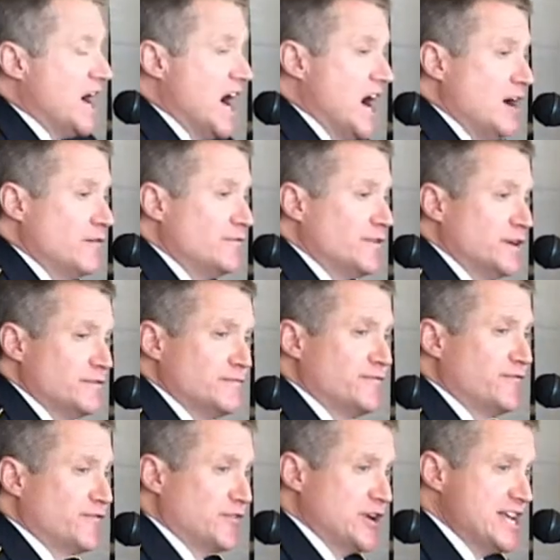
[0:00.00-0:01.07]
of
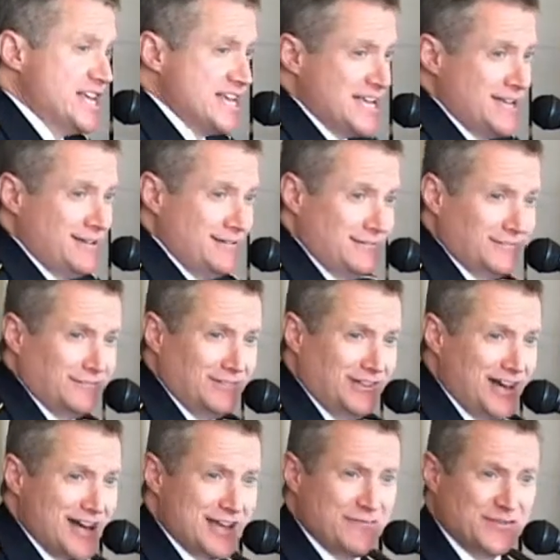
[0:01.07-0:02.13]
free
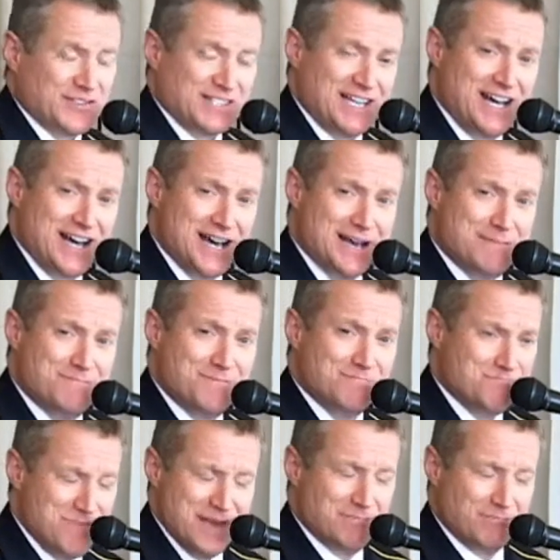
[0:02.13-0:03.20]

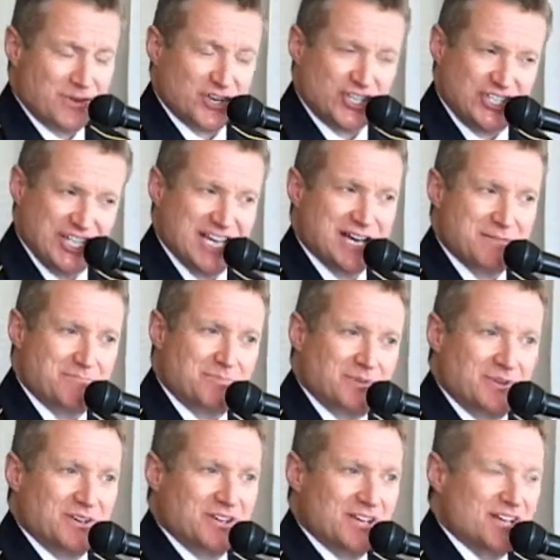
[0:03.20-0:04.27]
lifetime membership
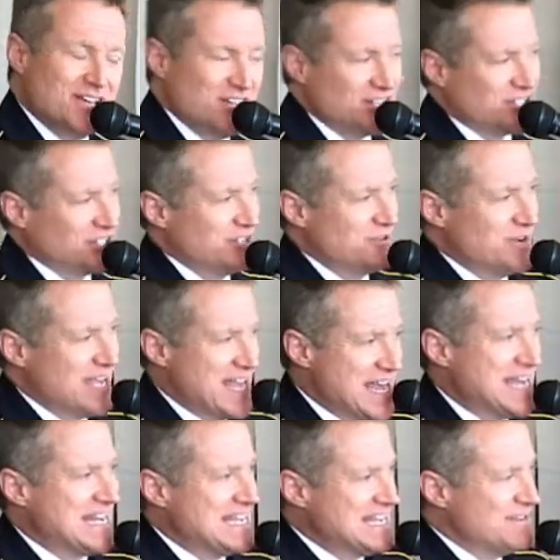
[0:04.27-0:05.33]
to
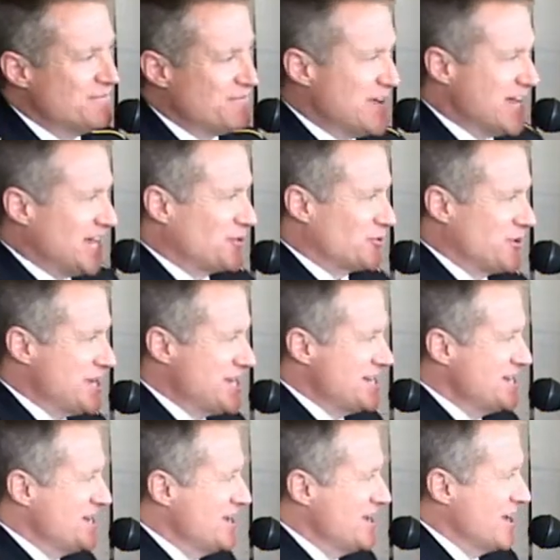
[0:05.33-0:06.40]
any
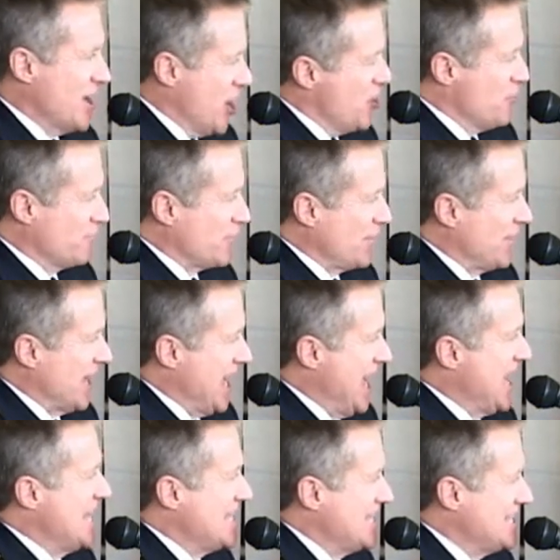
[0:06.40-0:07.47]
veteran over the
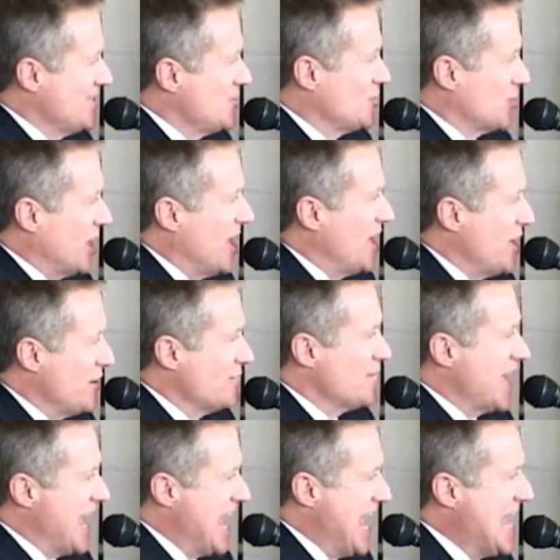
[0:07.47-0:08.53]
age
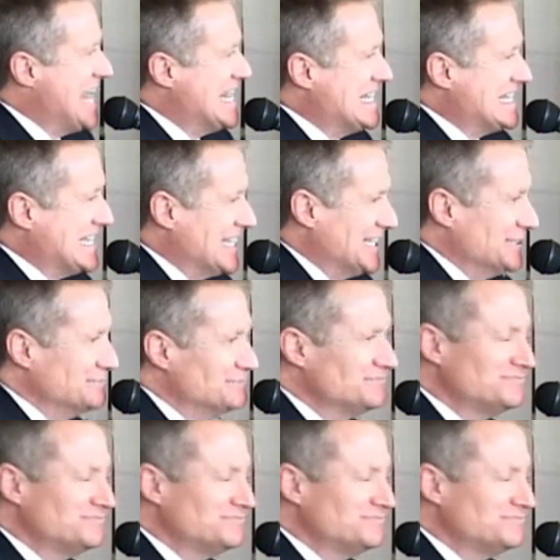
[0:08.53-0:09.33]
of 80.